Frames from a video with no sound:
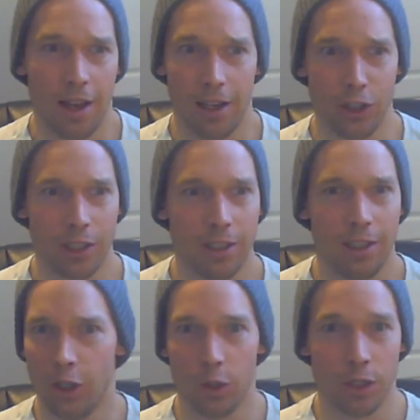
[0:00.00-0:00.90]
just
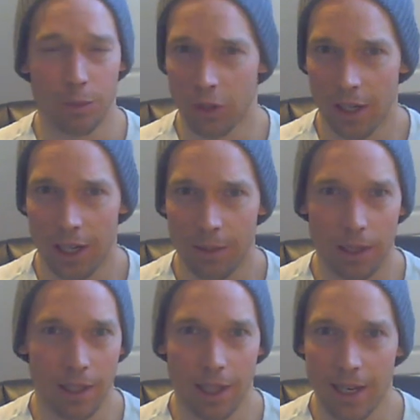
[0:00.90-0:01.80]
subscribe,
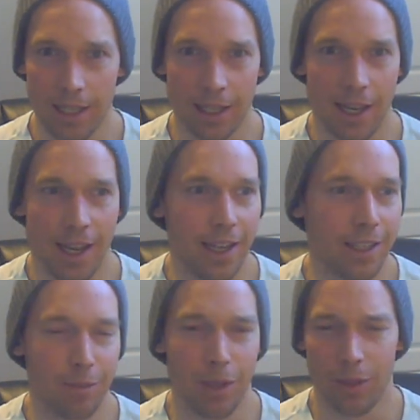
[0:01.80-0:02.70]
like,
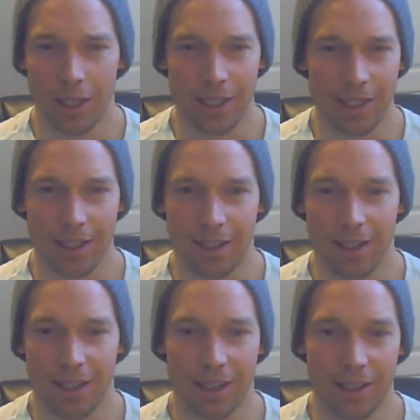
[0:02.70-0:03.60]
and maybe I can get
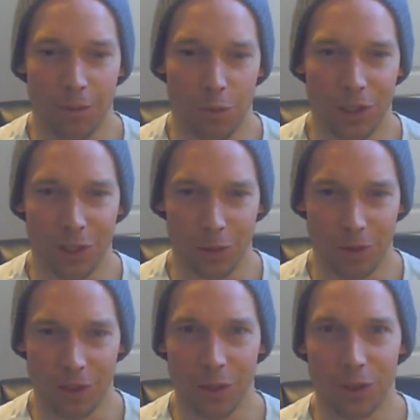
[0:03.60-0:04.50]
a one to
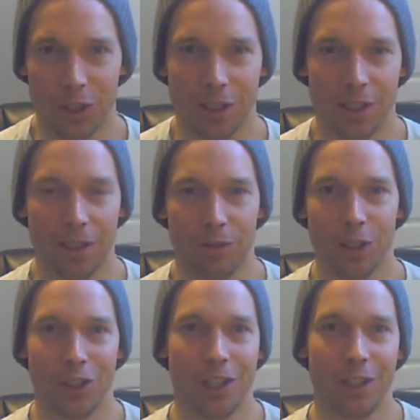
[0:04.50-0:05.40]
review just for
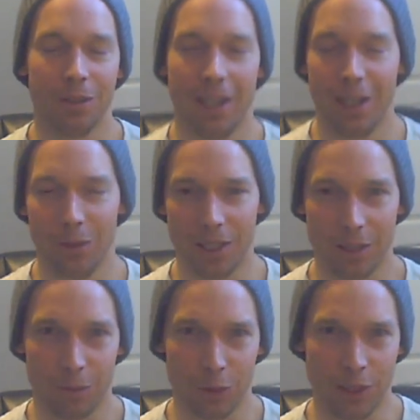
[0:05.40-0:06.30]
the channel.
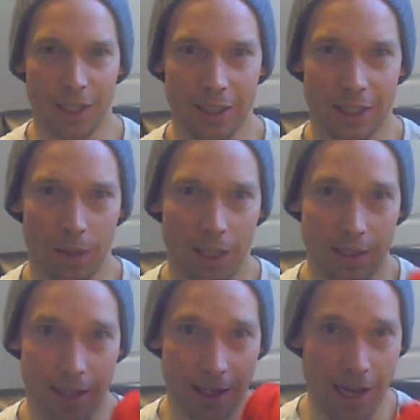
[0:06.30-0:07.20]
Anyways, we'll see you time,
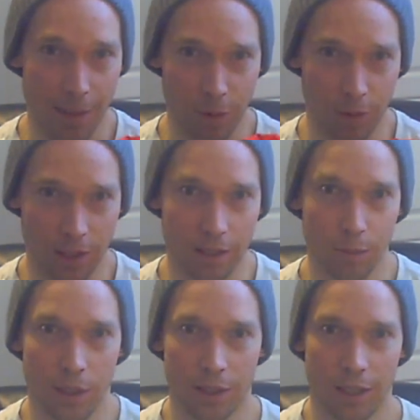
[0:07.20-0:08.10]
guys, and happy running.
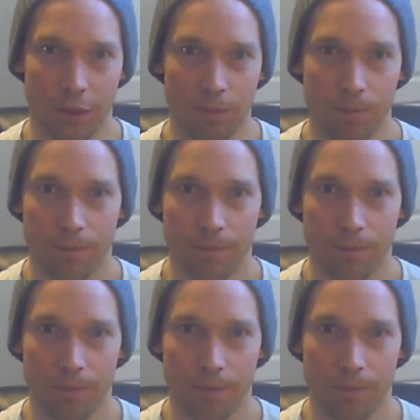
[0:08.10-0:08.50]
Peace out.